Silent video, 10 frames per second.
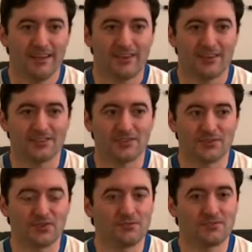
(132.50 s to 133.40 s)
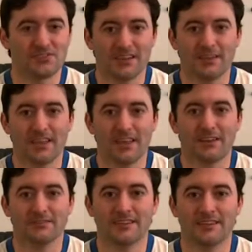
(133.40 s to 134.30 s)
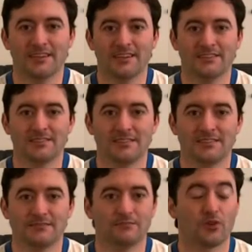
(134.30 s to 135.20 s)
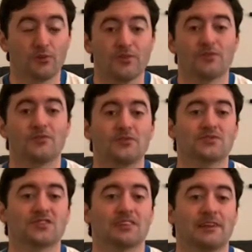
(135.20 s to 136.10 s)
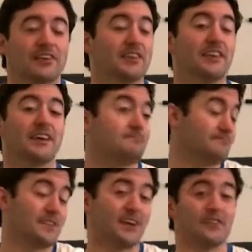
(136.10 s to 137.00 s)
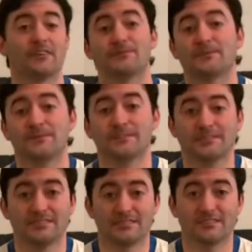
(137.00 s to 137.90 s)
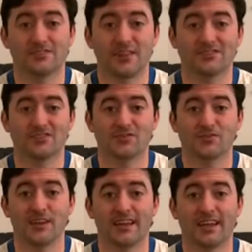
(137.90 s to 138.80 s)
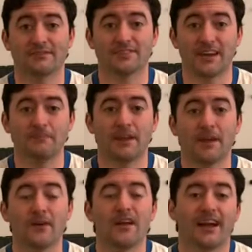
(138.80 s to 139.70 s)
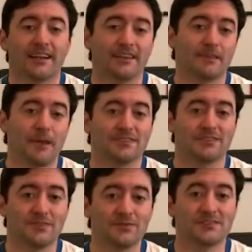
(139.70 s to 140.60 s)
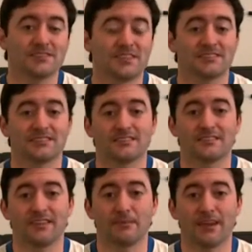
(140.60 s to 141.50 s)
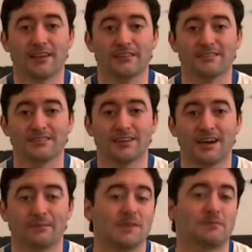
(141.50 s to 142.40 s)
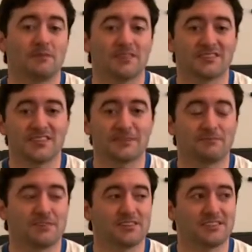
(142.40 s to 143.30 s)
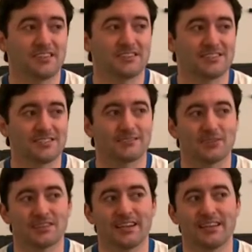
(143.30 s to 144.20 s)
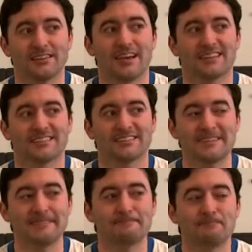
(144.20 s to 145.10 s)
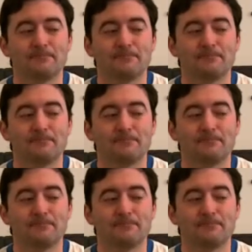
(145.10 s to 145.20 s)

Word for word: Also, Doom is coming out, and more written reviews are coming out. Again, now that I've gotten situated and I have time now, I can get back to doing these things and get back to upkeeping my site, because I just looked at it last night.